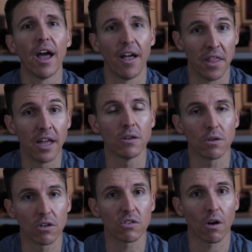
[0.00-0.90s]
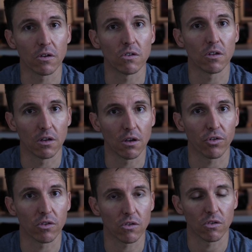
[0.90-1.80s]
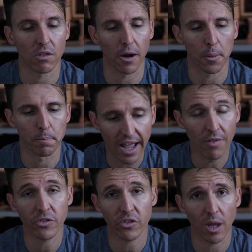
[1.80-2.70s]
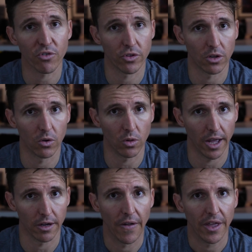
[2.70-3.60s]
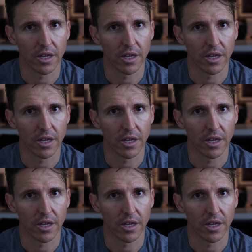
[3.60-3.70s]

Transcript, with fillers: and then you can start to see the differences there. And the same for the low light.